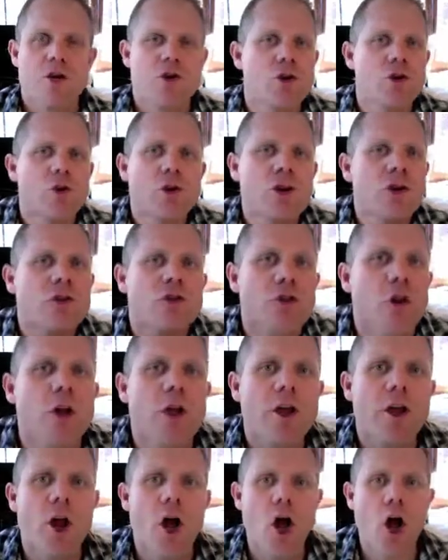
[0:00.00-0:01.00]
You control
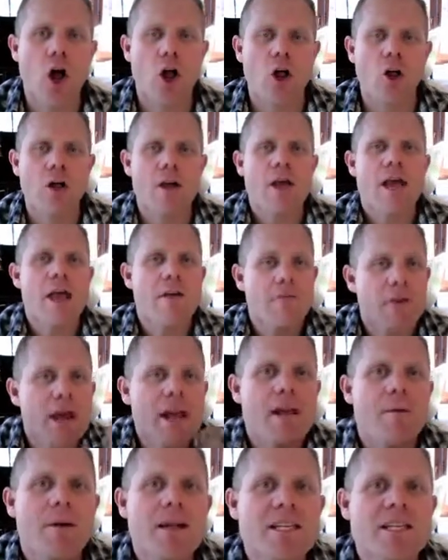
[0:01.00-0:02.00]
it all. If
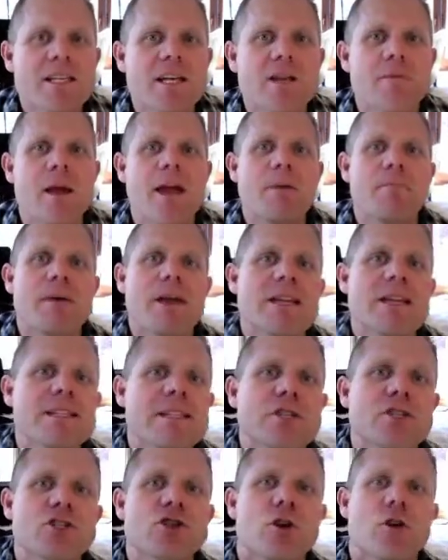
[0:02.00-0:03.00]
anybody's going to make peace,
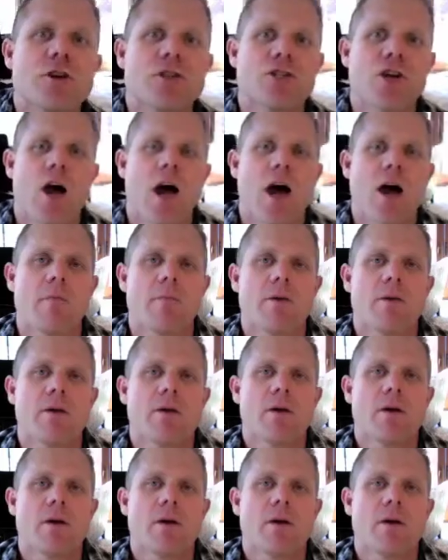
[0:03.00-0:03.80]
it's your job.